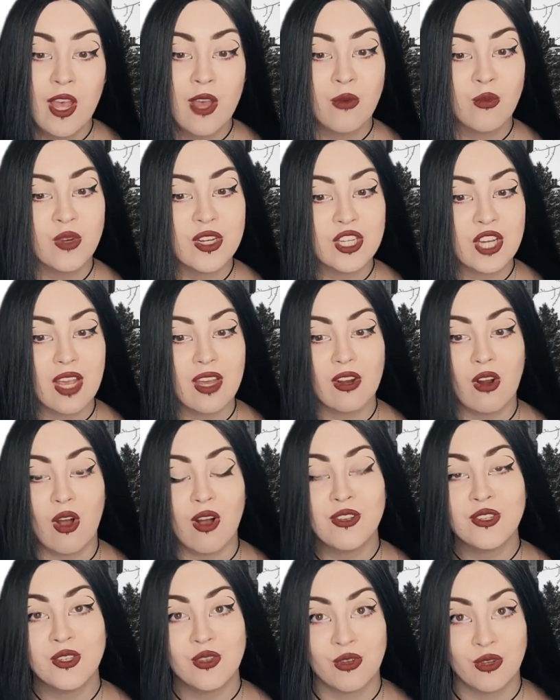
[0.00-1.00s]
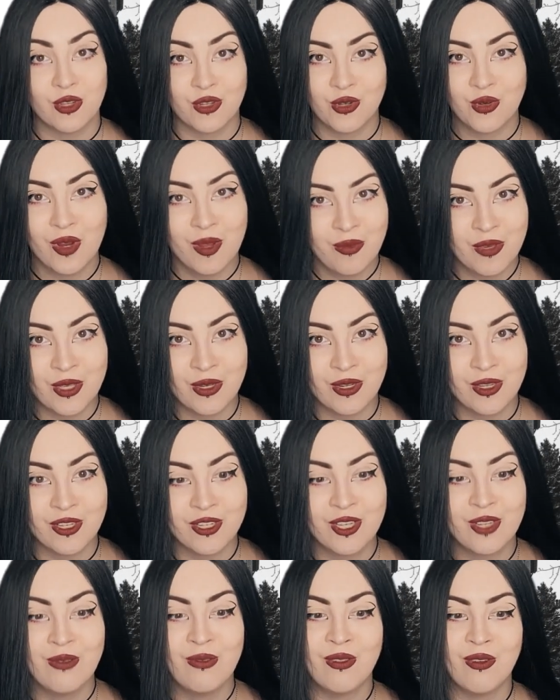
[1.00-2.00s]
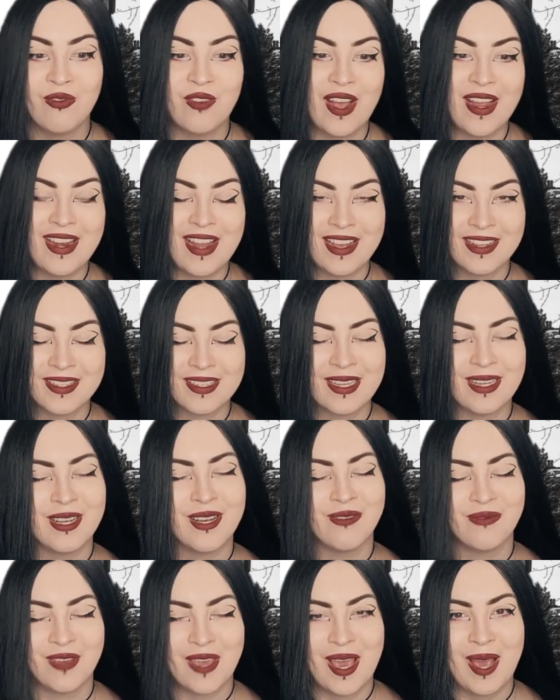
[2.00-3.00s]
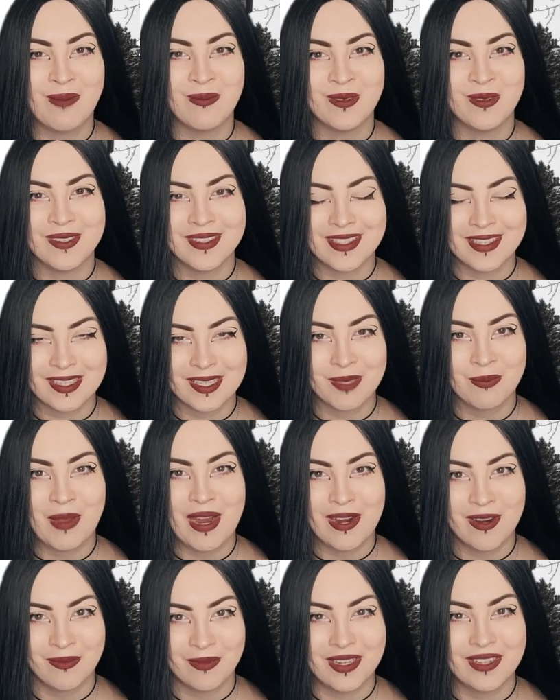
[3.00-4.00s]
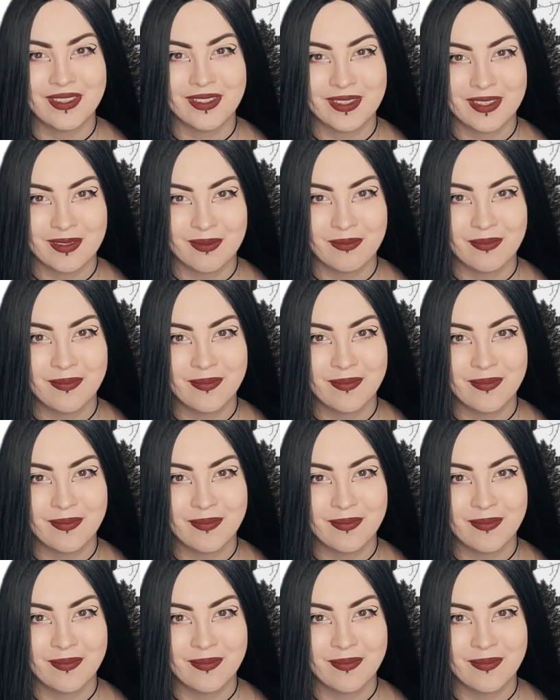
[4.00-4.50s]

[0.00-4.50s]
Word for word: which had also contributed to the financing of Cameron's experiments.